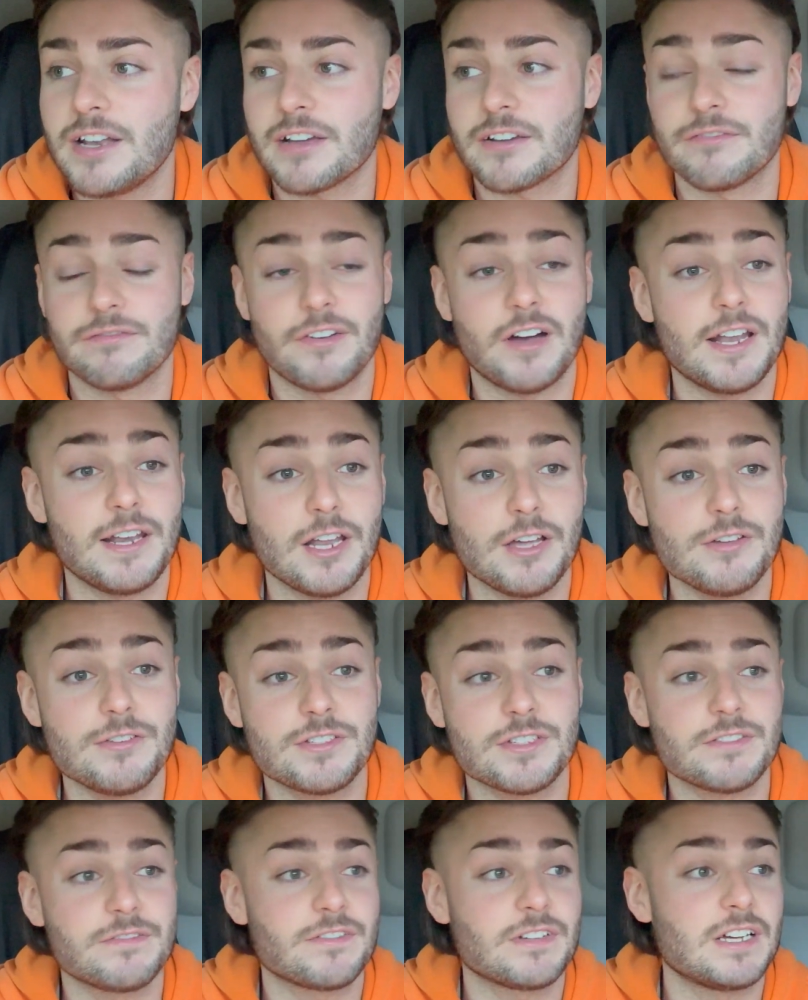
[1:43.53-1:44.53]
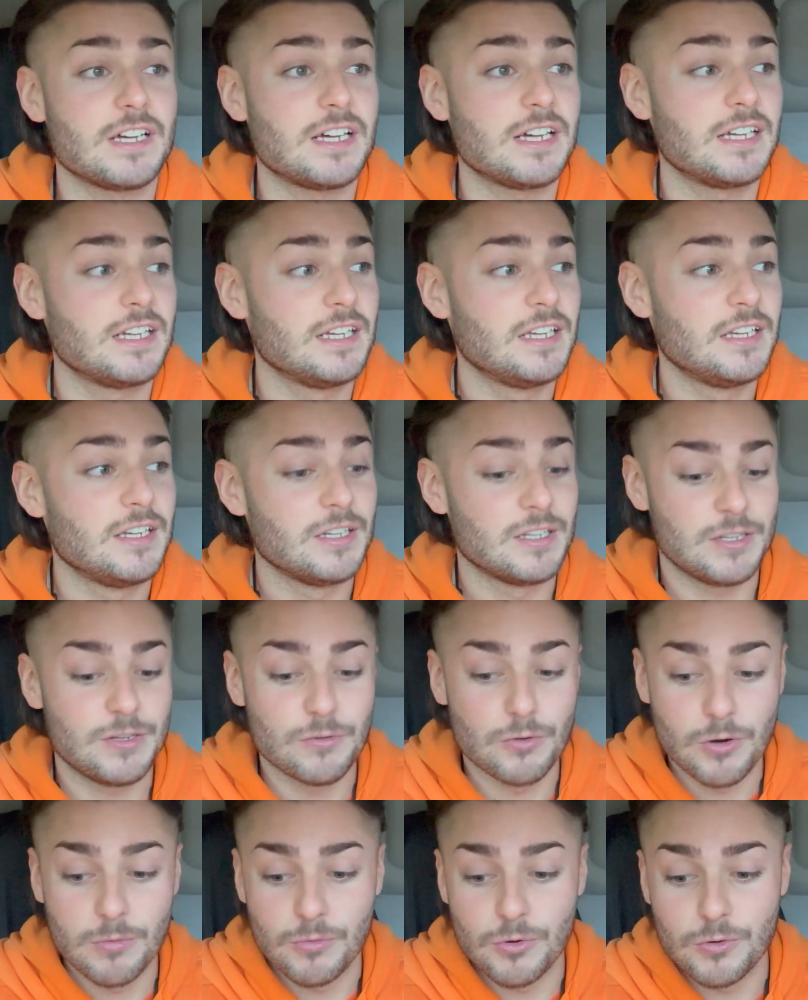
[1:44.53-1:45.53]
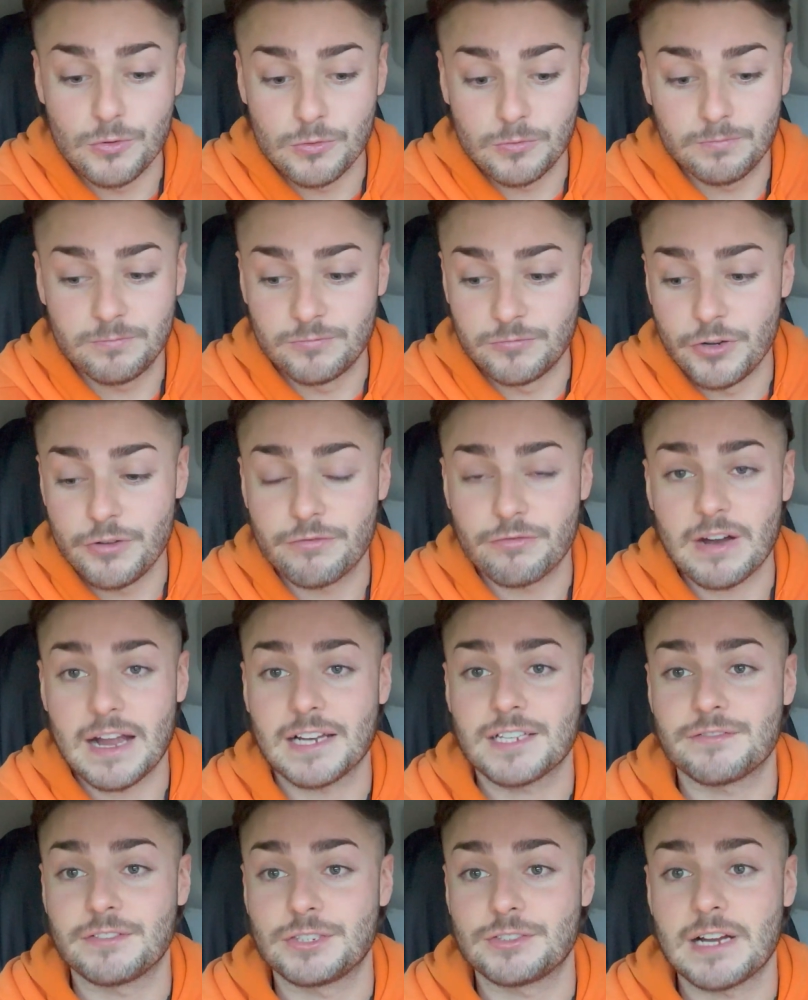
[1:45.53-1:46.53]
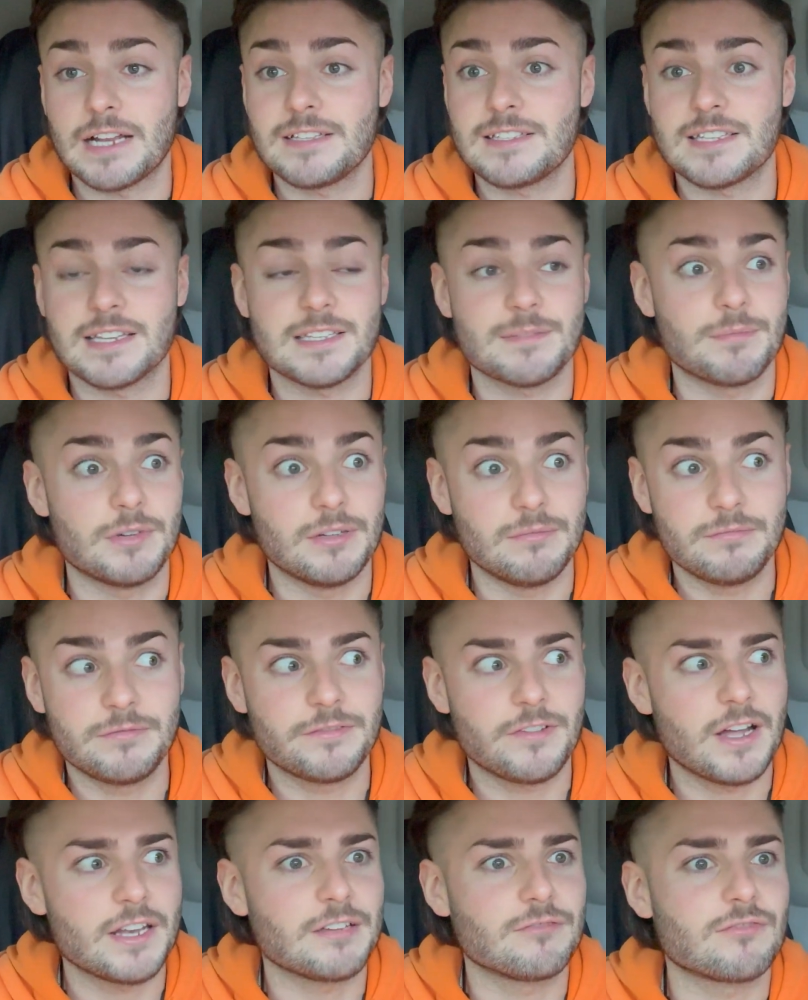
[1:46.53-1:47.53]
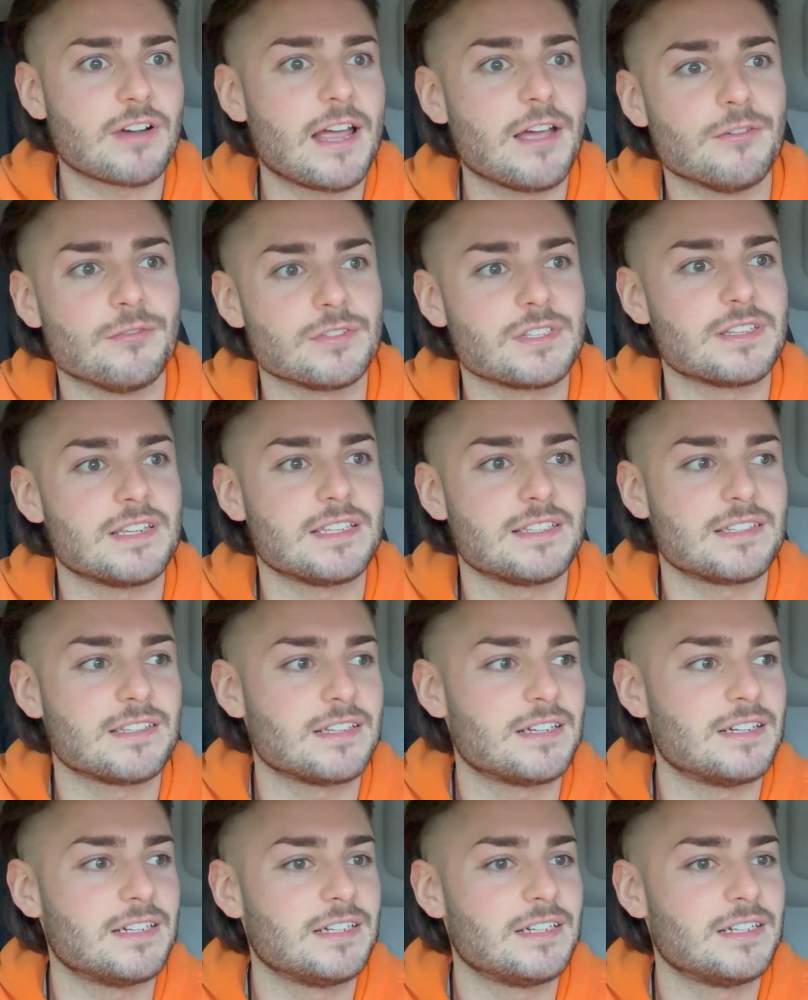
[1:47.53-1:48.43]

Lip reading: I can find loads of normal roof racks for transits, but finding rails is